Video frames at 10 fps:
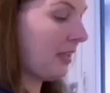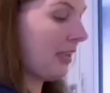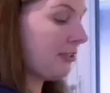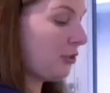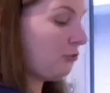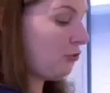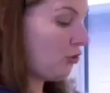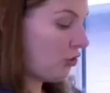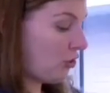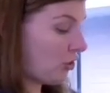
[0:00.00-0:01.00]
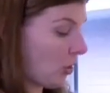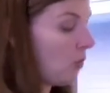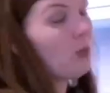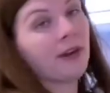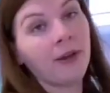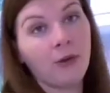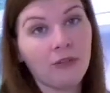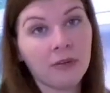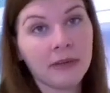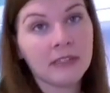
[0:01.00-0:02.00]
And you don't want to
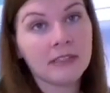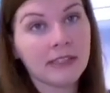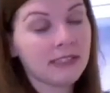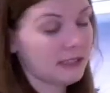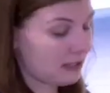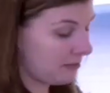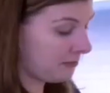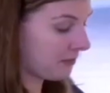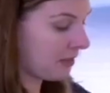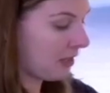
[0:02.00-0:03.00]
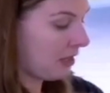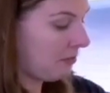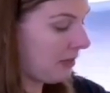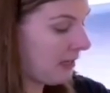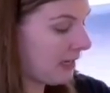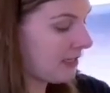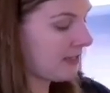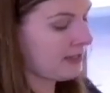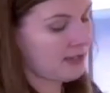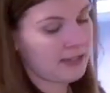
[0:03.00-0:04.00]
overmix this, because
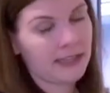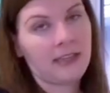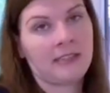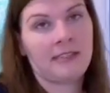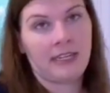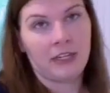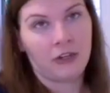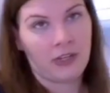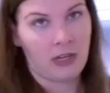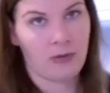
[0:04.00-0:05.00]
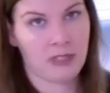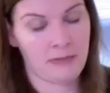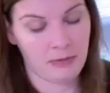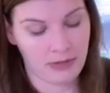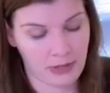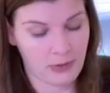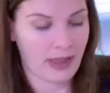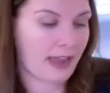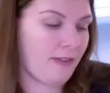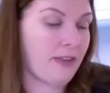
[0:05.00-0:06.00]
this isn't like a standard cake recipe where you
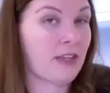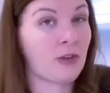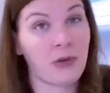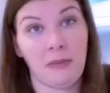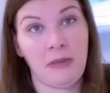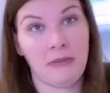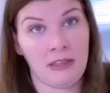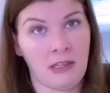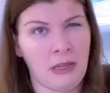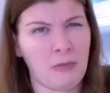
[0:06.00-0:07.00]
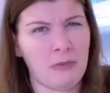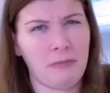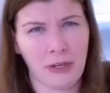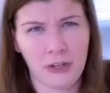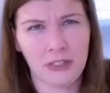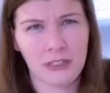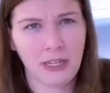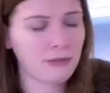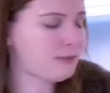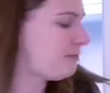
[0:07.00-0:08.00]
have like a creaming method like with butter and
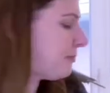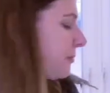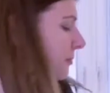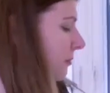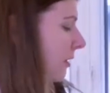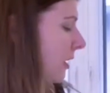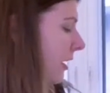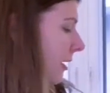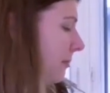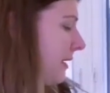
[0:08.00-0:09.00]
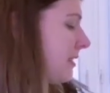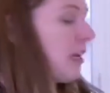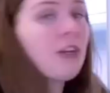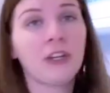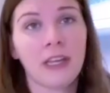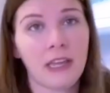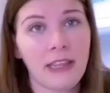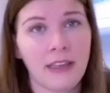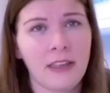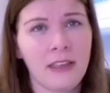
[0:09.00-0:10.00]
stuff. It's not going to get
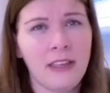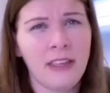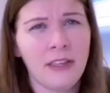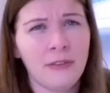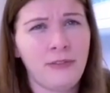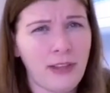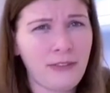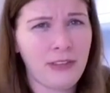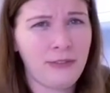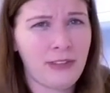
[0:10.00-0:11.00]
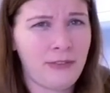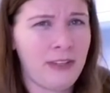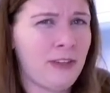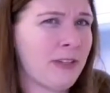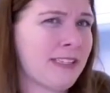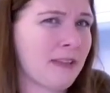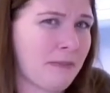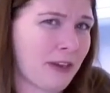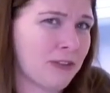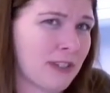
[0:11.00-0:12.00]
like fluffy, you know, like
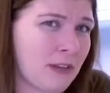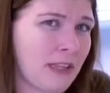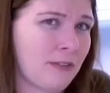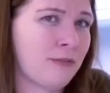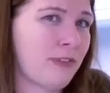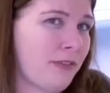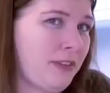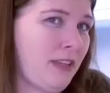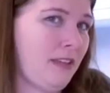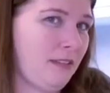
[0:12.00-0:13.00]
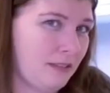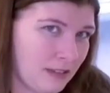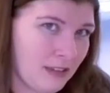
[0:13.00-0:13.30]
some batters get like fluffy and